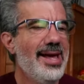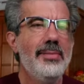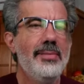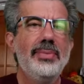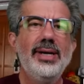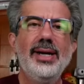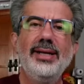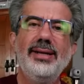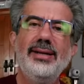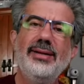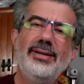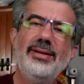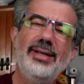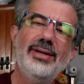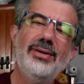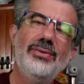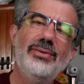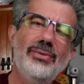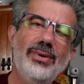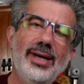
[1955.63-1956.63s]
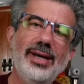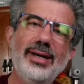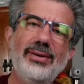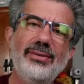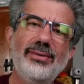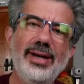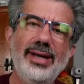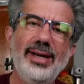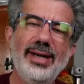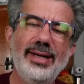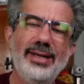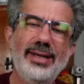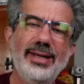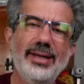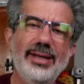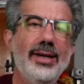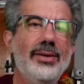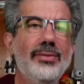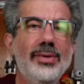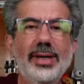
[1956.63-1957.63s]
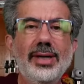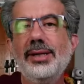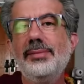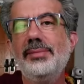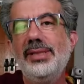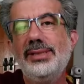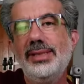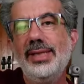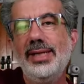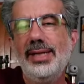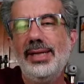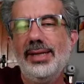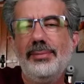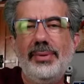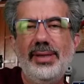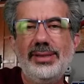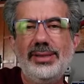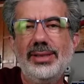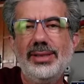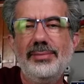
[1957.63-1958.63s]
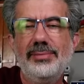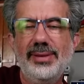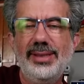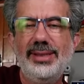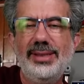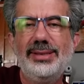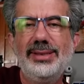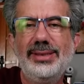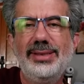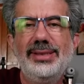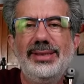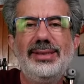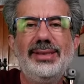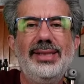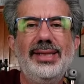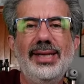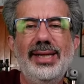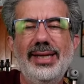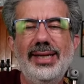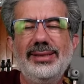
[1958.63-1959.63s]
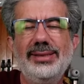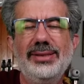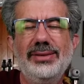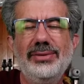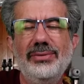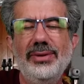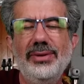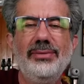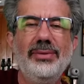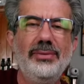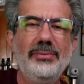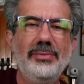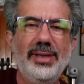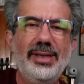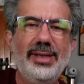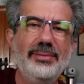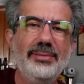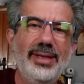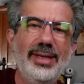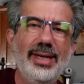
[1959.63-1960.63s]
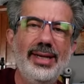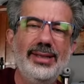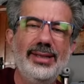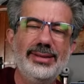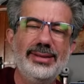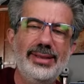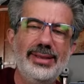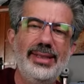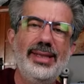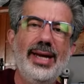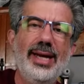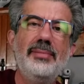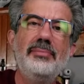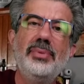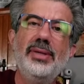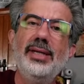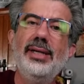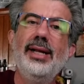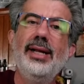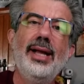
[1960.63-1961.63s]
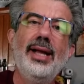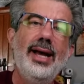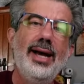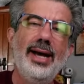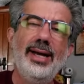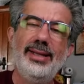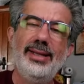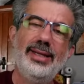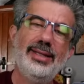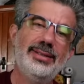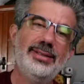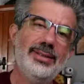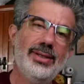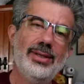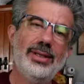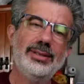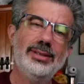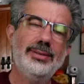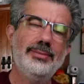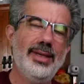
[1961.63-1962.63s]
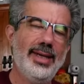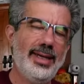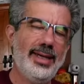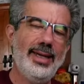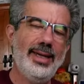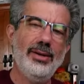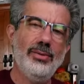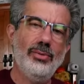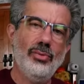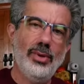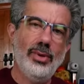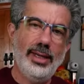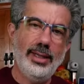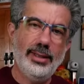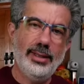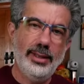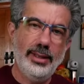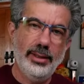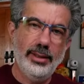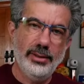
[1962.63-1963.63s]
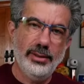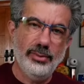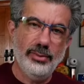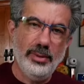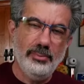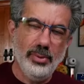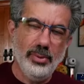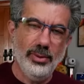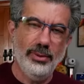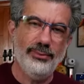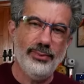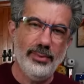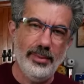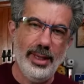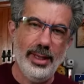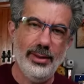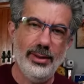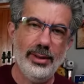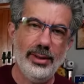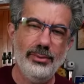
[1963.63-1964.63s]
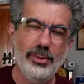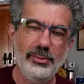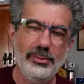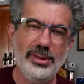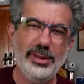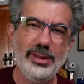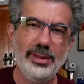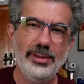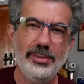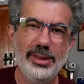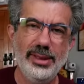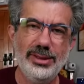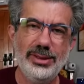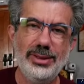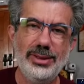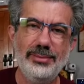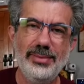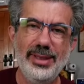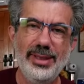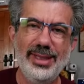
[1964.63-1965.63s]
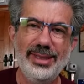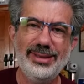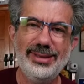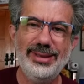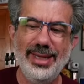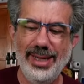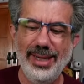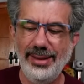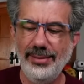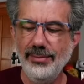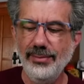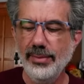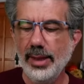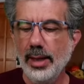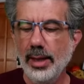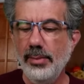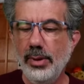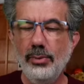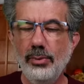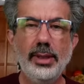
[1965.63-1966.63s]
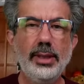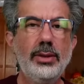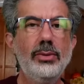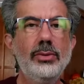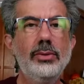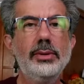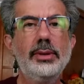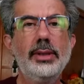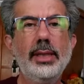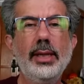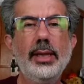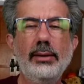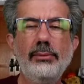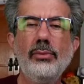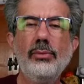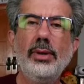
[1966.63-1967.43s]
But what a great idea. Now we're going to be staying at the Pixar place in Disneyland, so we won't be coming down to see that. But I think it's awesome. I can't wait to hear the report from Eric when we see him on the ship the next day. But what a cool thing.